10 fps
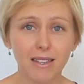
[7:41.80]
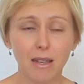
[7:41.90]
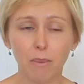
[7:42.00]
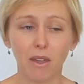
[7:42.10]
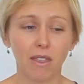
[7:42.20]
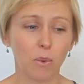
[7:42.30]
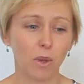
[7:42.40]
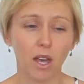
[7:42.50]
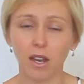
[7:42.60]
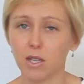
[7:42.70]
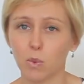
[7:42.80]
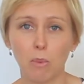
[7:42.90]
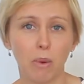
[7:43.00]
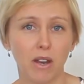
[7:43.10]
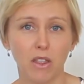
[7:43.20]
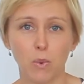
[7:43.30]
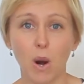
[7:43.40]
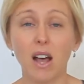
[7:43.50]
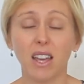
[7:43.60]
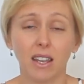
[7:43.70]
It's something that we kind of sweep under the
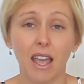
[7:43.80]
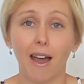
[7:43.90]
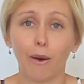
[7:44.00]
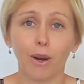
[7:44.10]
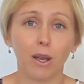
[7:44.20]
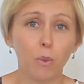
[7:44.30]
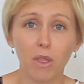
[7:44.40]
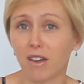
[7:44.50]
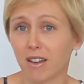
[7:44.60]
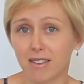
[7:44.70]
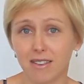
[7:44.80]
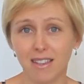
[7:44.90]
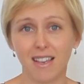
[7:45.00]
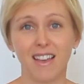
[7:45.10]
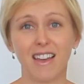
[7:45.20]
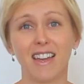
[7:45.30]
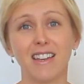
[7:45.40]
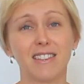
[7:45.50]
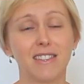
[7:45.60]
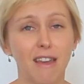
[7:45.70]
rug and carry with us
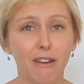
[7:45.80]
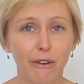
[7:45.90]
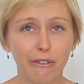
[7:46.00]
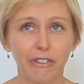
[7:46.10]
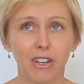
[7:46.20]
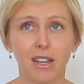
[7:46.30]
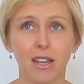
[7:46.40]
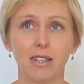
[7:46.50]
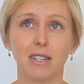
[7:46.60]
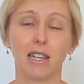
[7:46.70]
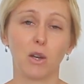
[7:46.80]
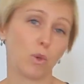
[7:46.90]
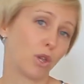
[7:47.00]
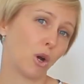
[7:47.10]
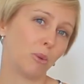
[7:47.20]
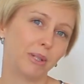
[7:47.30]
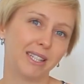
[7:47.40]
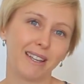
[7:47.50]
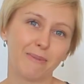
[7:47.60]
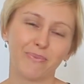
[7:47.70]
instead of dealing with it
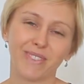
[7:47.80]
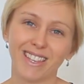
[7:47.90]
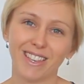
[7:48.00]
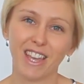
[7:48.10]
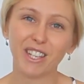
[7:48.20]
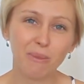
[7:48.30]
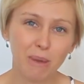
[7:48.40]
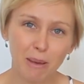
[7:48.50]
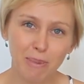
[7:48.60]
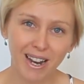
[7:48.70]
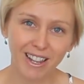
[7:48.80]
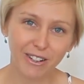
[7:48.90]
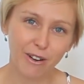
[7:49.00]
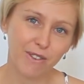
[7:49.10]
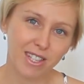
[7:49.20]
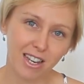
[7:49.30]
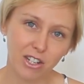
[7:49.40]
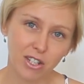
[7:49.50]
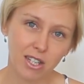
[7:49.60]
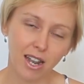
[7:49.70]
openly. So thanks for being a part of the
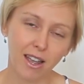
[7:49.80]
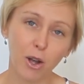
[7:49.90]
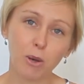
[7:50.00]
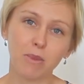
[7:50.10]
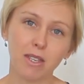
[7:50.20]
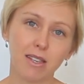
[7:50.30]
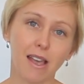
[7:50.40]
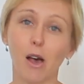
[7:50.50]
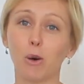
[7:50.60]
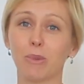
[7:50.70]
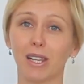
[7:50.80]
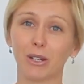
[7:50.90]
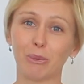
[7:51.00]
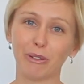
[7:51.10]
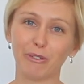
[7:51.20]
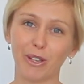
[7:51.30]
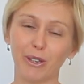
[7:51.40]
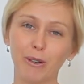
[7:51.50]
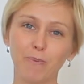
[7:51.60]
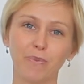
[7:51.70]
conversation today. I hope this helped a little bit for
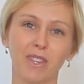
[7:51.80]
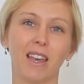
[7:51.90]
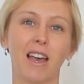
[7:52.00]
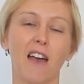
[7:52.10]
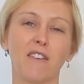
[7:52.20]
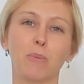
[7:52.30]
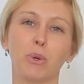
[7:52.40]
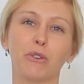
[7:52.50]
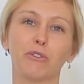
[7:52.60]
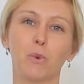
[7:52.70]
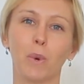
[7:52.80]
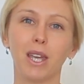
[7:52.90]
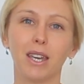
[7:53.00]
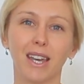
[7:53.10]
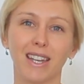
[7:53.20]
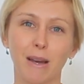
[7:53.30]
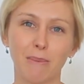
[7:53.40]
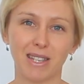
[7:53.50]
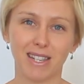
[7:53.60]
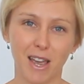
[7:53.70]
you. Have a beautiful week and
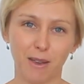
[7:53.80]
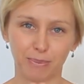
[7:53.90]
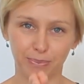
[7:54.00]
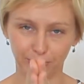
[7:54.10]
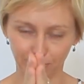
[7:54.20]
namaste.